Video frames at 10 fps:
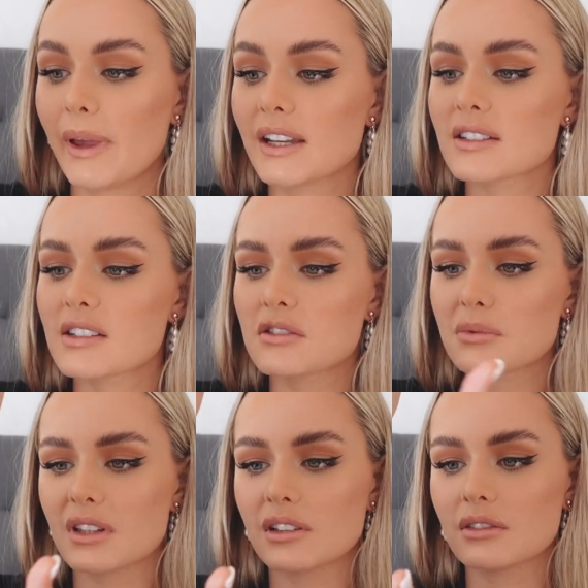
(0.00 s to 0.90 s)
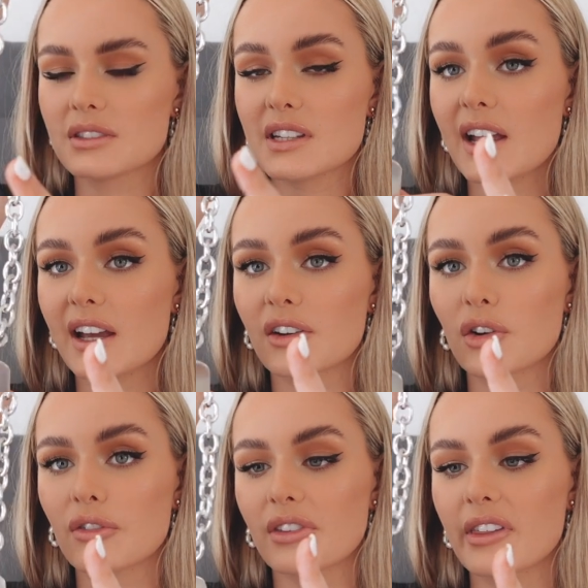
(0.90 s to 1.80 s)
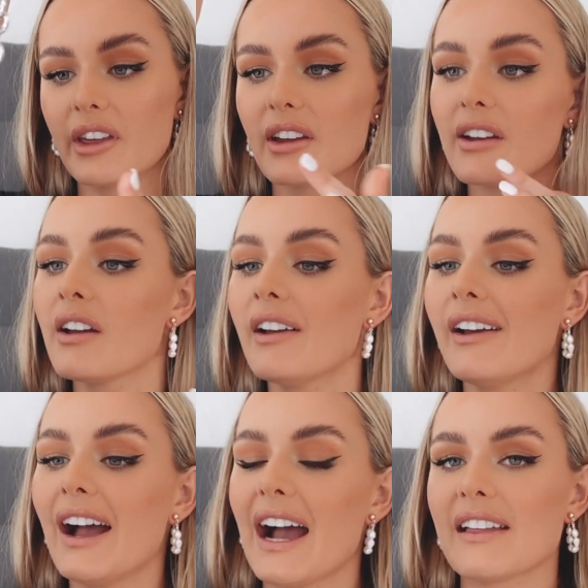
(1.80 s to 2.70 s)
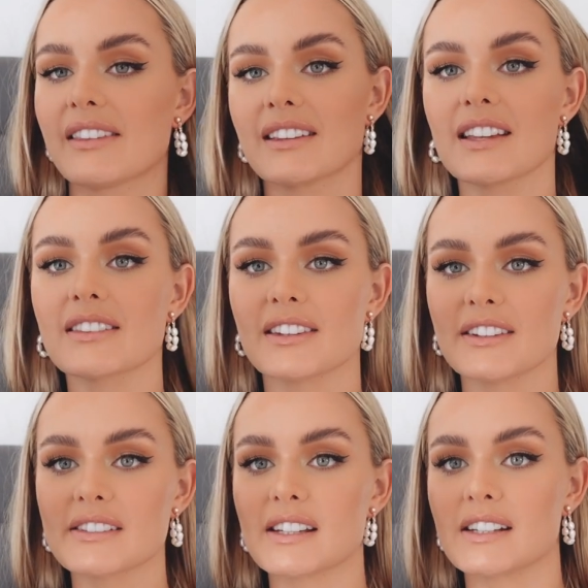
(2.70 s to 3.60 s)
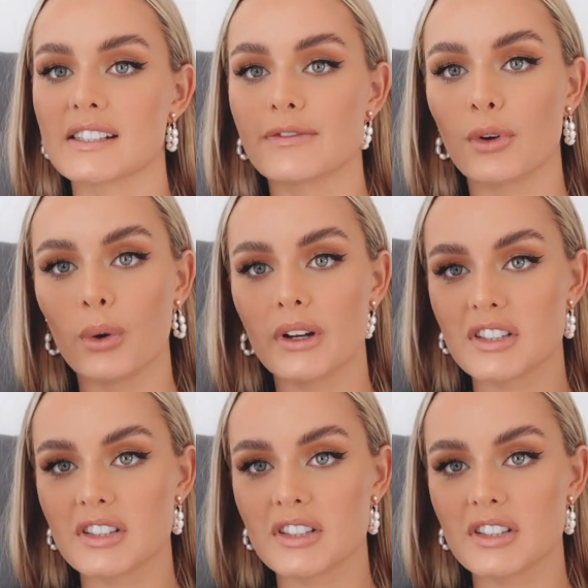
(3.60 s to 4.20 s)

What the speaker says: pendant with a little tag over there. I think that this is for a